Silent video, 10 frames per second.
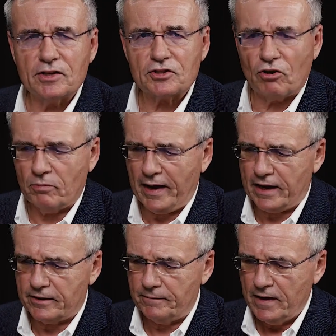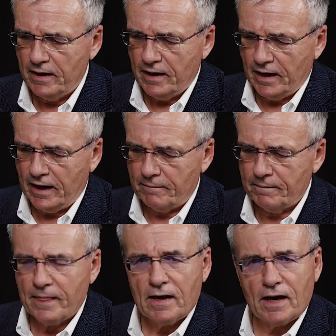in this whole matter.
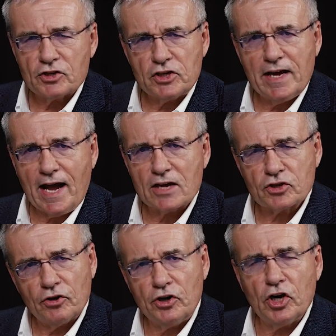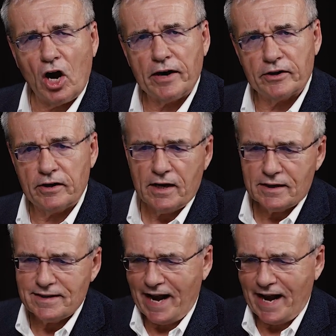She has her daughter